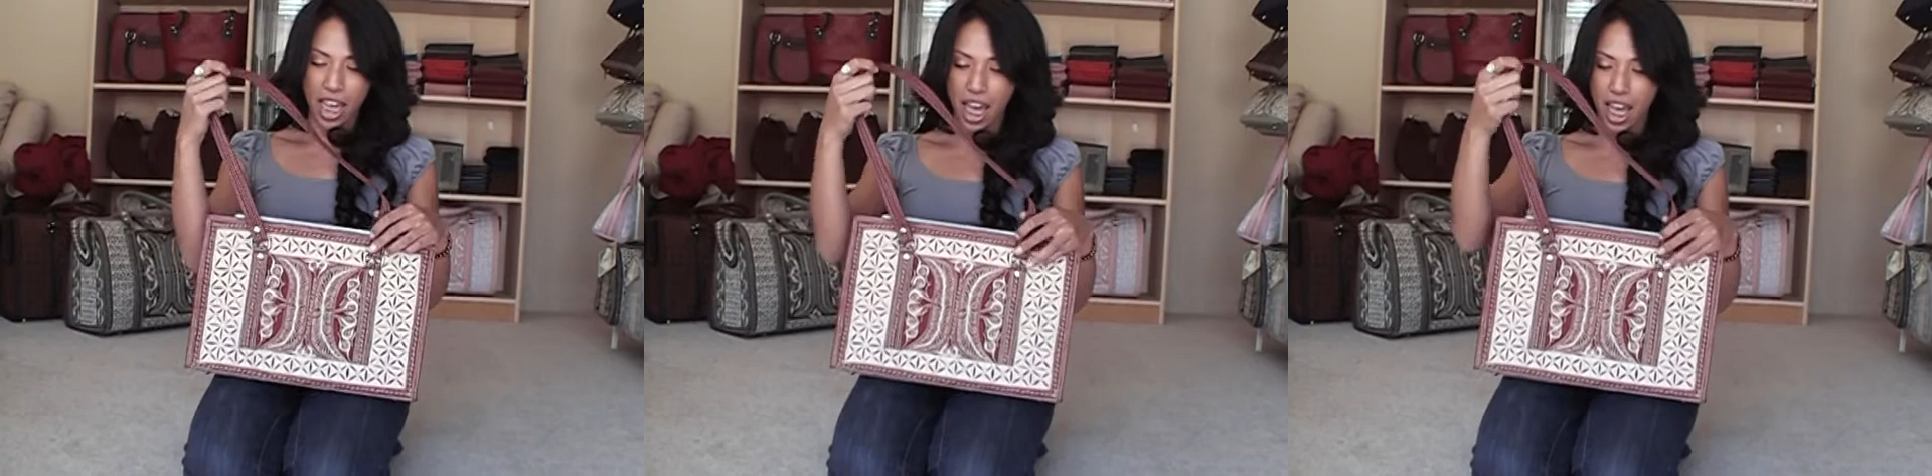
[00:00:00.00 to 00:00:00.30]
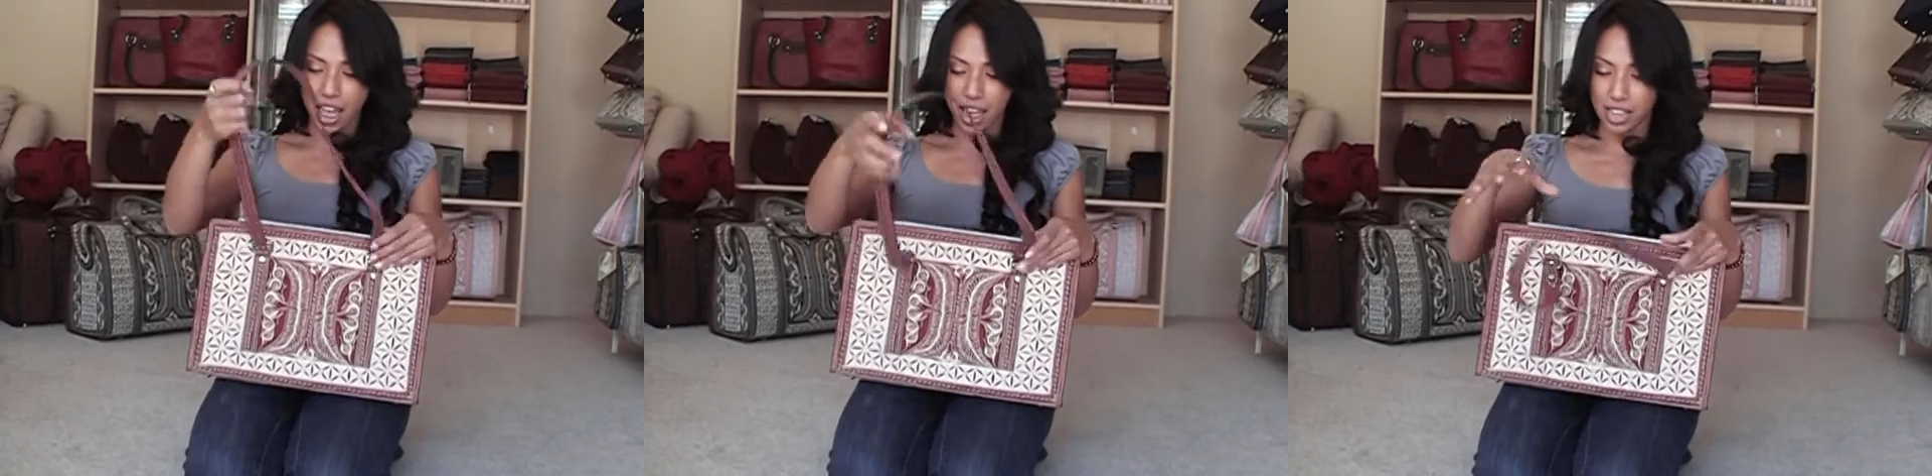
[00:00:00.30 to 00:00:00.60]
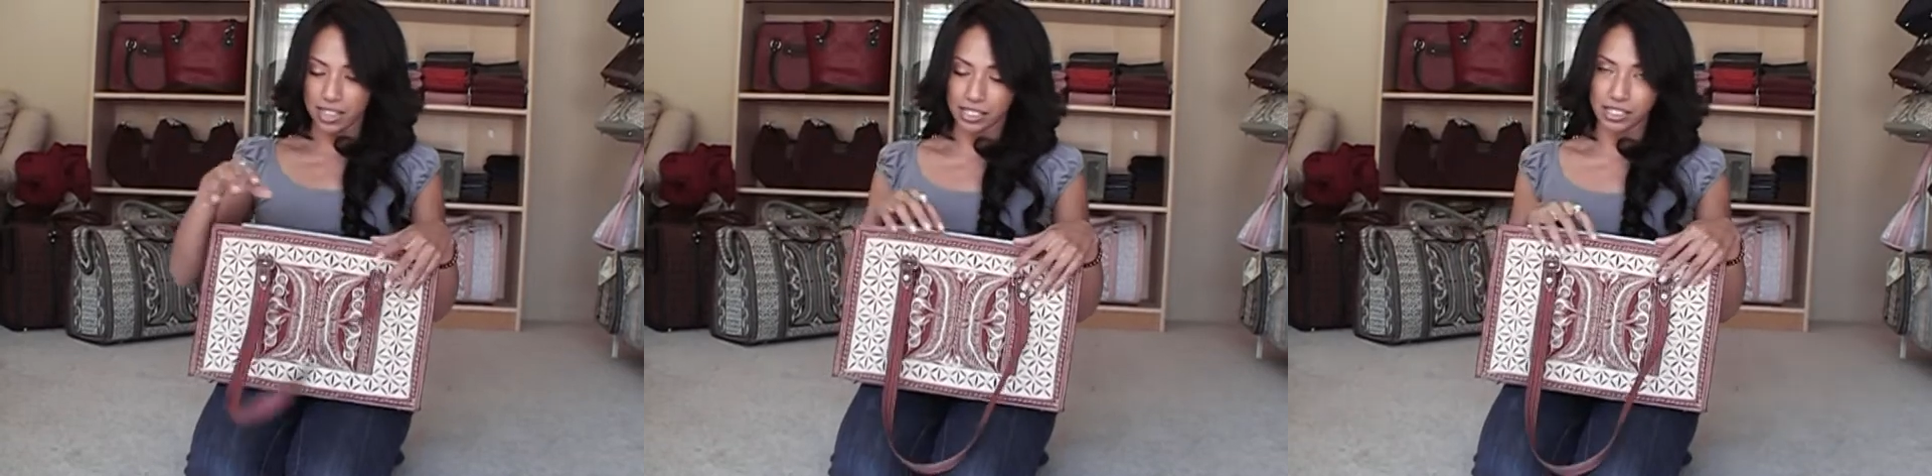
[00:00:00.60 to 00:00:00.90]

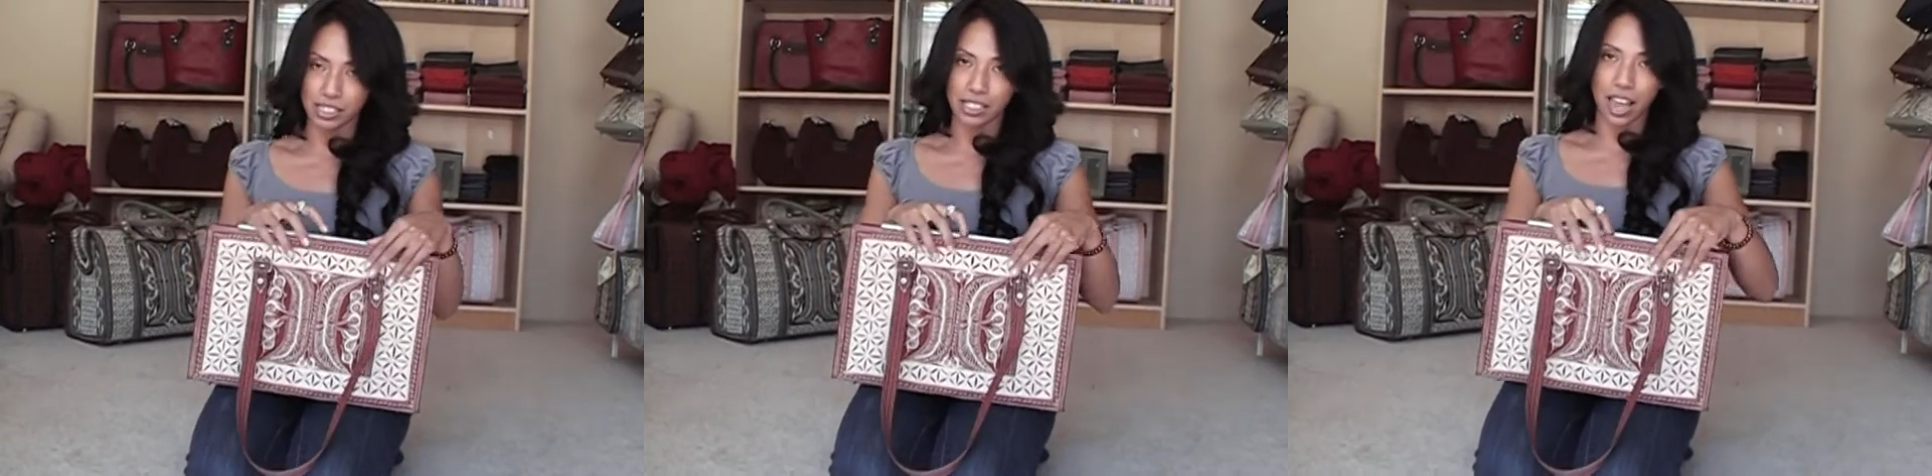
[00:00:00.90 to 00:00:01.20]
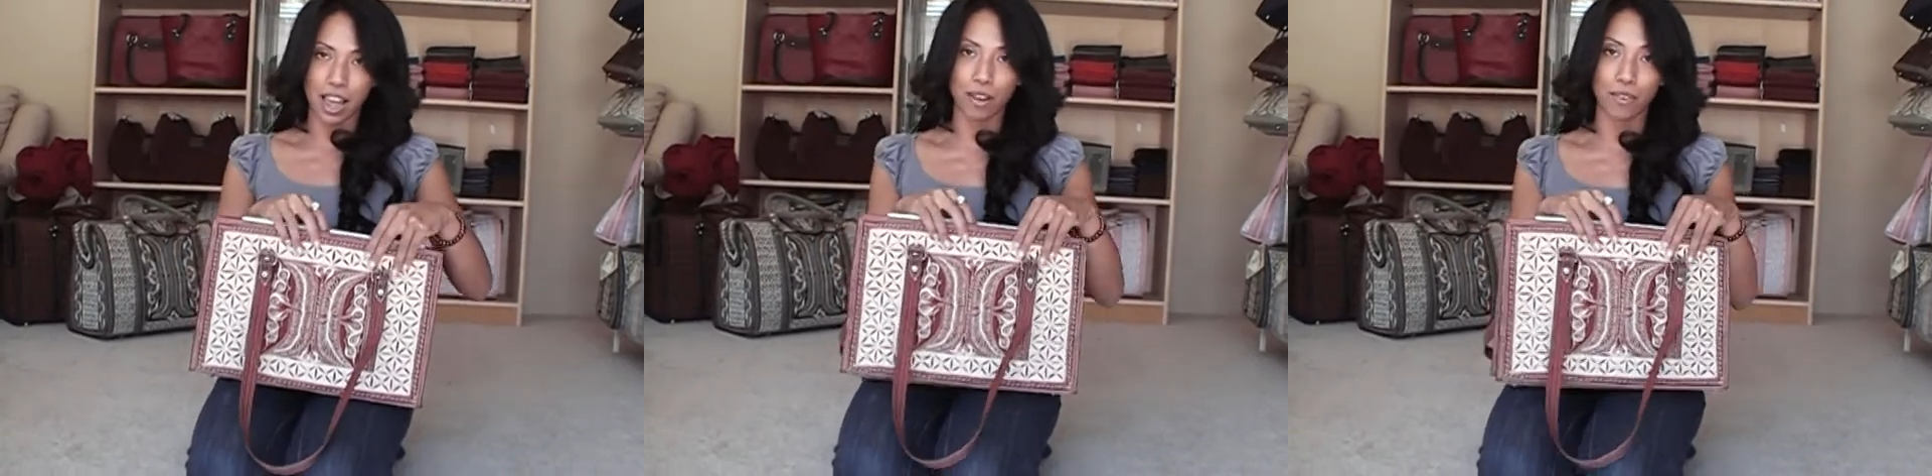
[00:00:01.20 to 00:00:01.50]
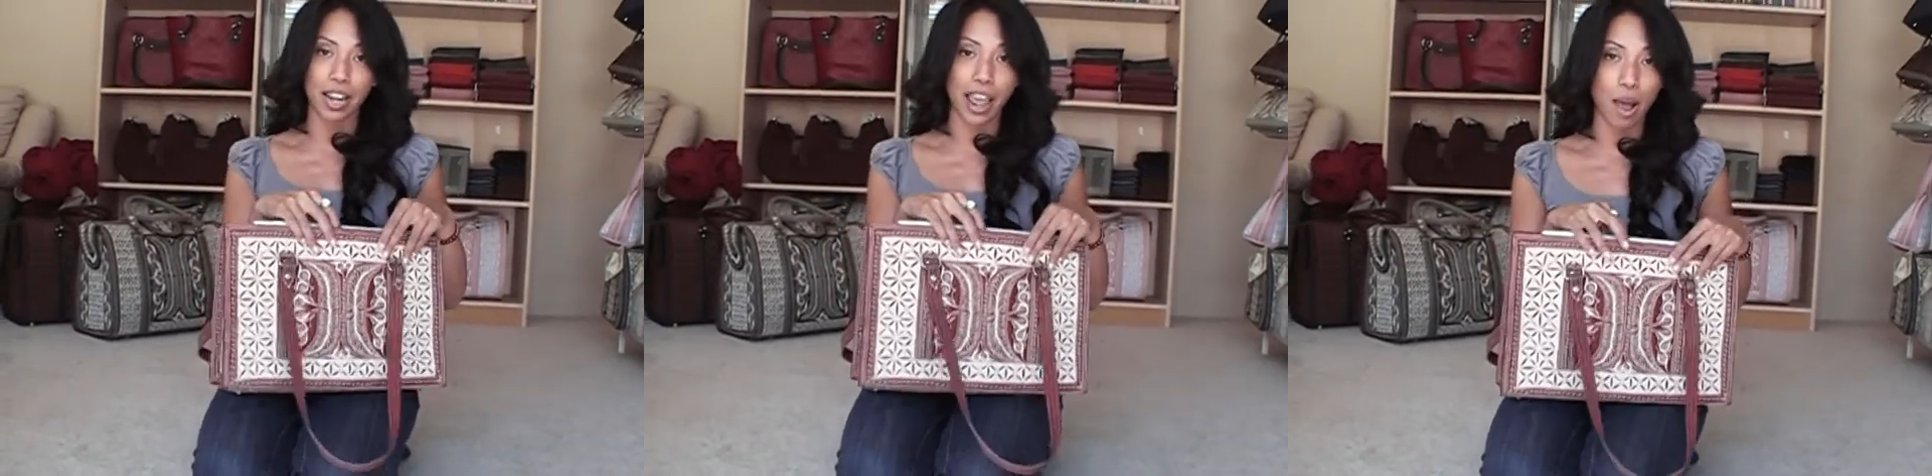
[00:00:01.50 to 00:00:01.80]
has,
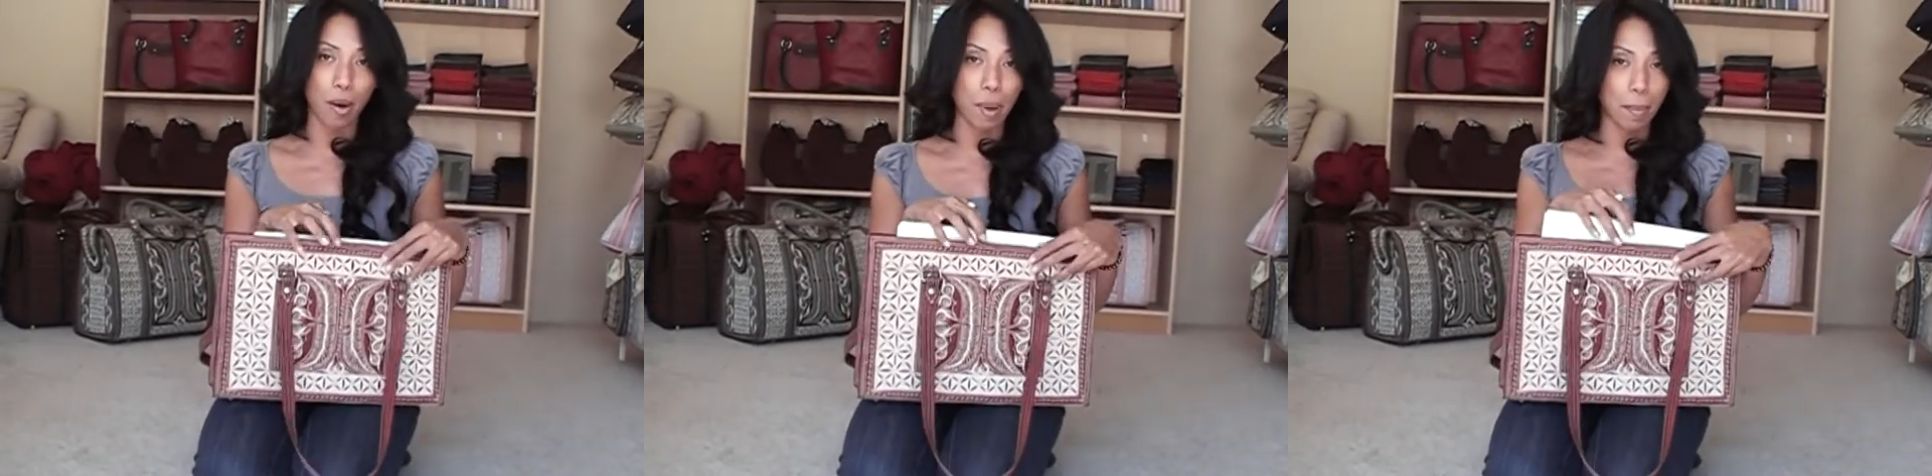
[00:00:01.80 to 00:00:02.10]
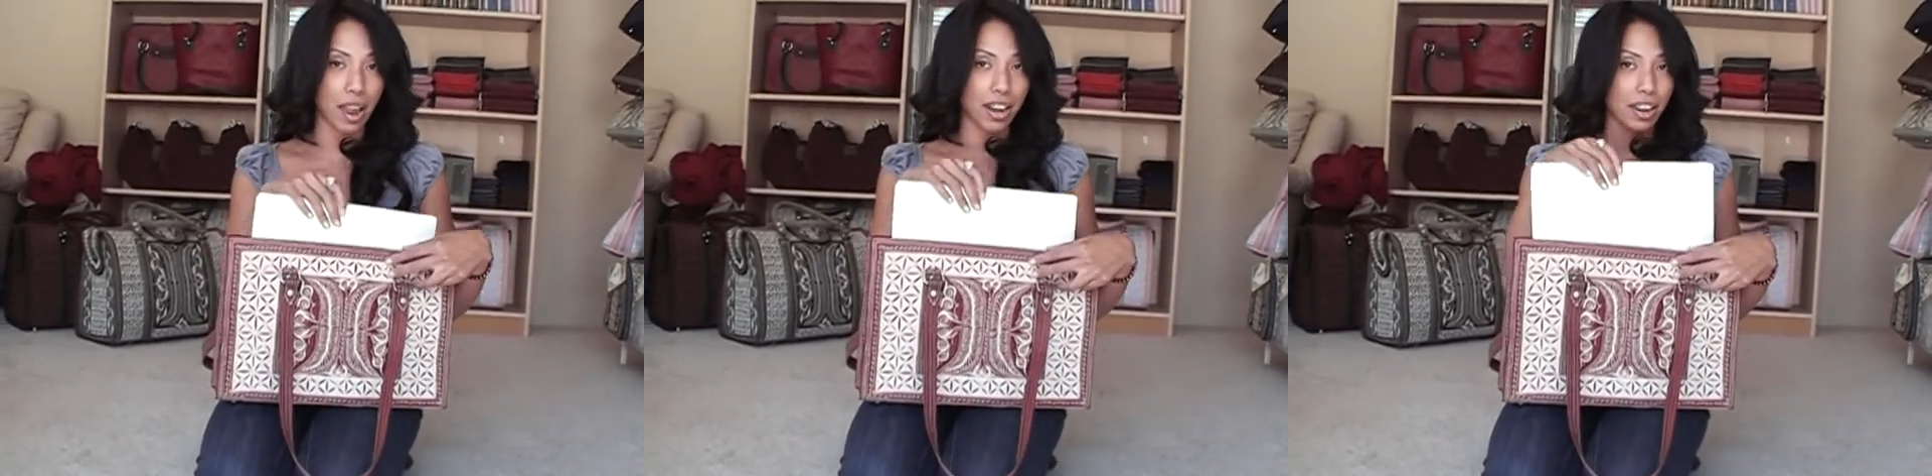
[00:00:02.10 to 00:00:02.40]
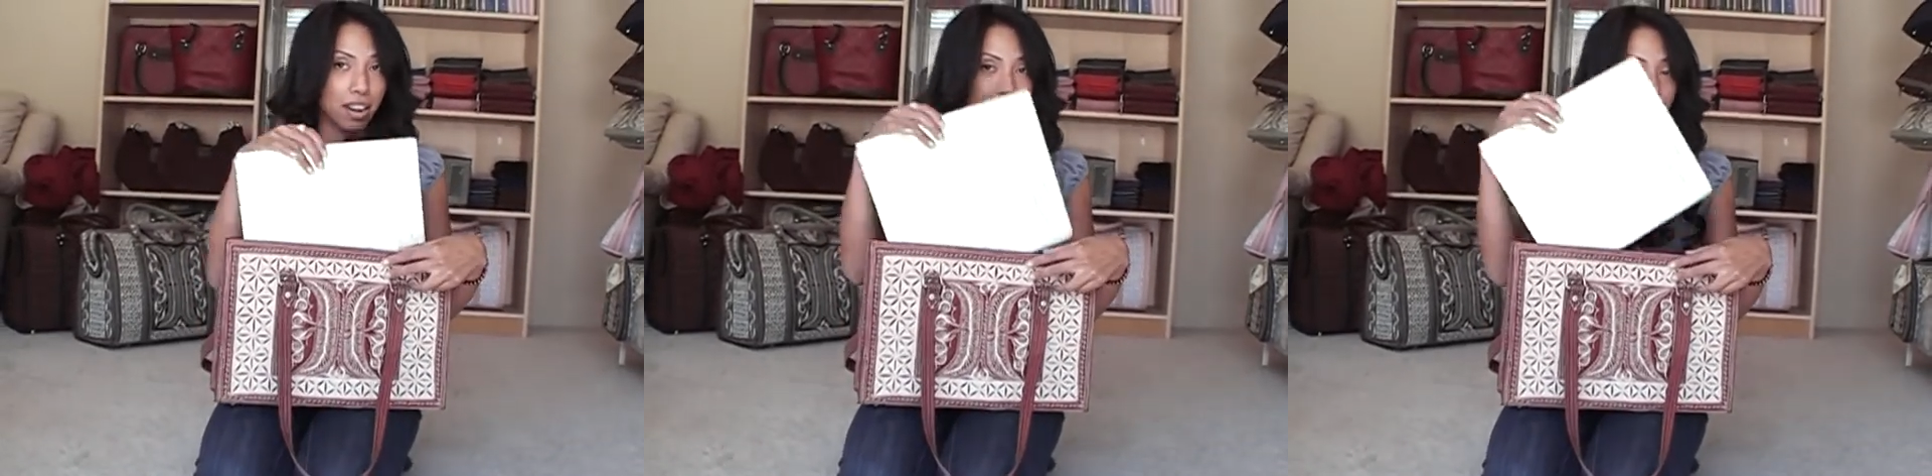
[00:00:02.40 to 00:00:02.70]
right now, my
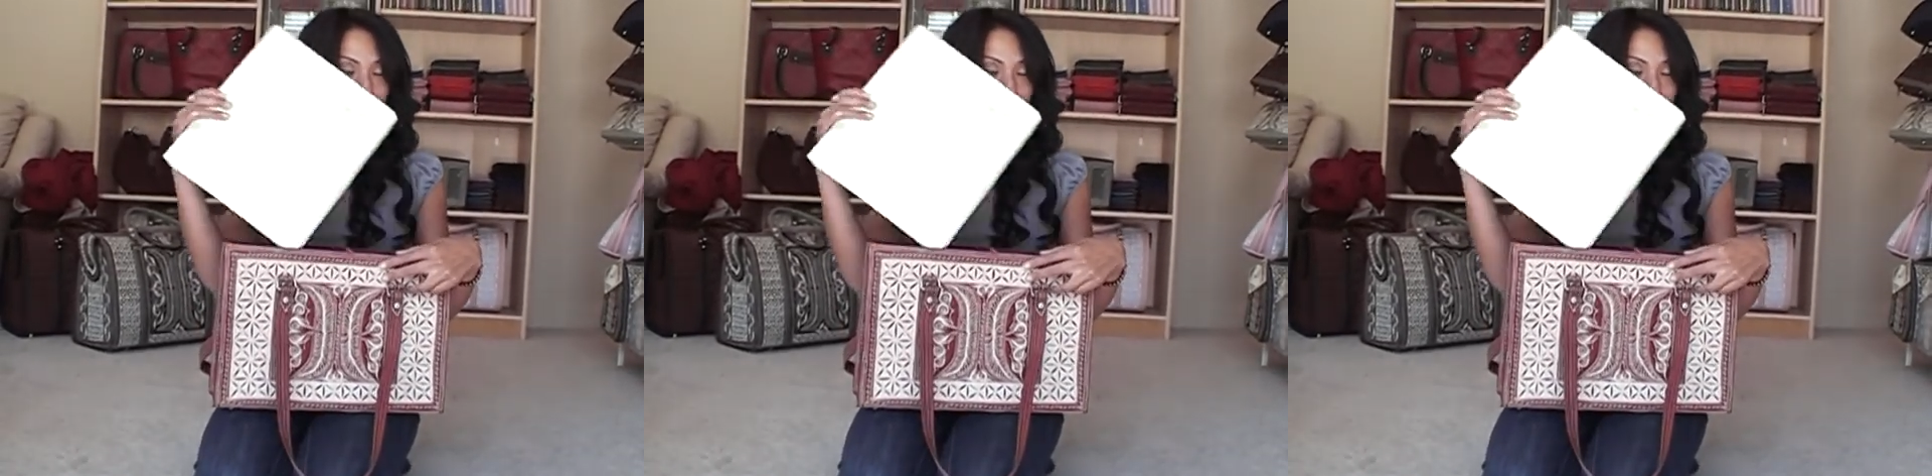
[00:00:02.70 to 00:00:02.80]
binder,